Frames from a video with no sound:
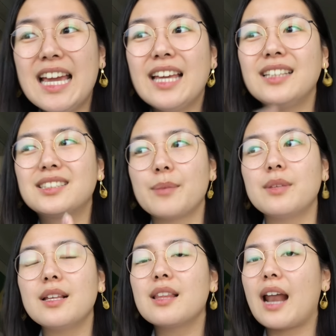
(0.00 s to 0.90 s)
is
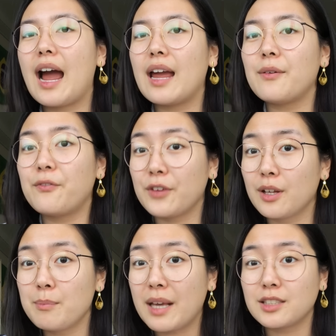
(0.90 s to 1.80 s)
something that I
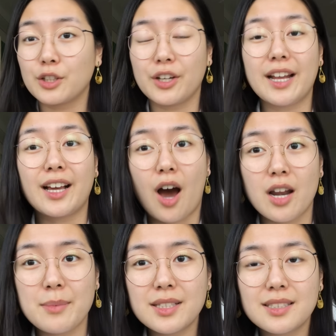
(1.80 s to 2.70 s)
feel makes a good
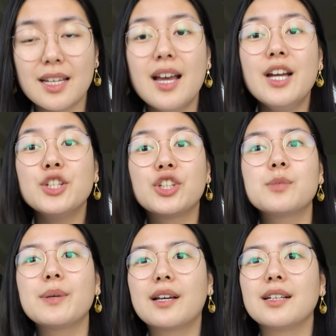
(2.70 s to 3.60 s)
economist,
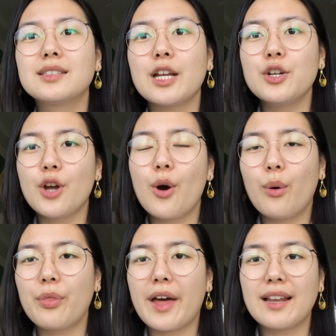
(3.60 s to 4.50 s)
just because they
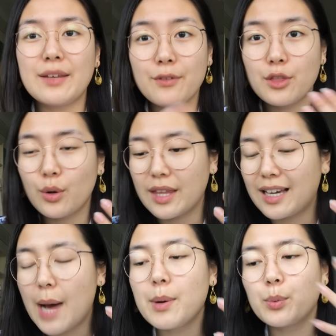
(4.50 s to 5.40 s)
know that even though they
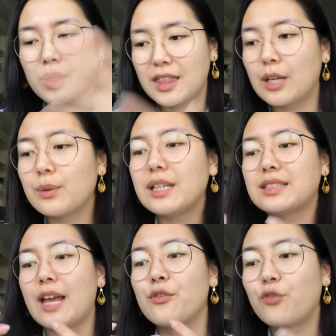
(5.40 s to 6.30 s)
come up with theories
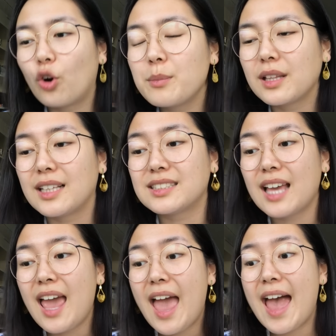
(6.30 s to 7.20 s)
and formulas
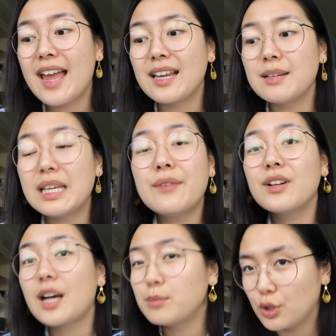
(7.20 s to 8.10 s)
and
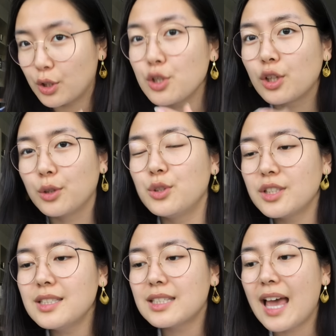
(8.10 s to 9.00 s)
even come to
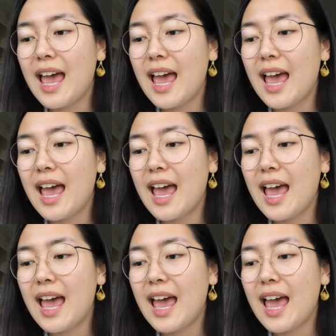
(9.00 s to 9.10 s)
conclusions,